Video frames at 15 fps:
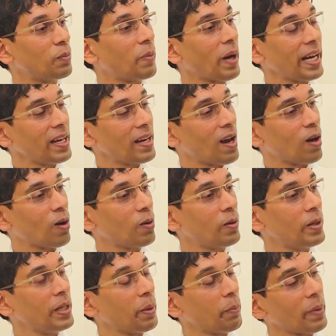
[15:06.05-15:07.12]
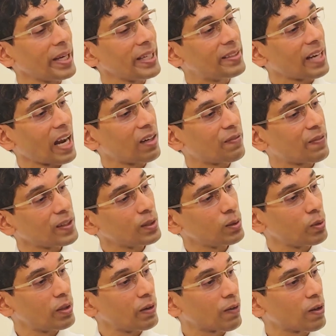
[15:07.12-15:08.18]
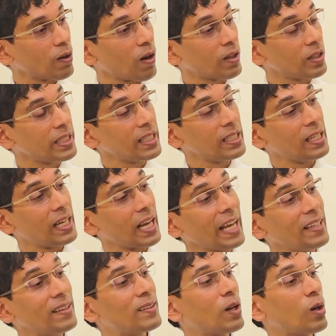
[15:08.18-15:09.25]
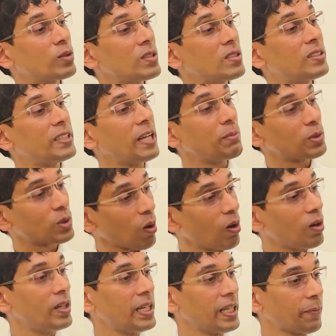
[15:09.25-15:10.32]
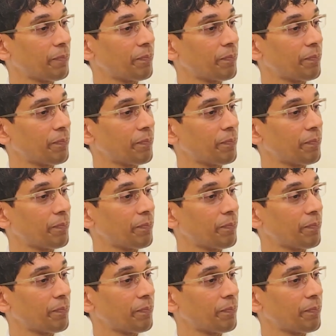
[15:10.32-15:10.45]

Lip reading: By now, my grandfather would have clocked in 9,000 steps already.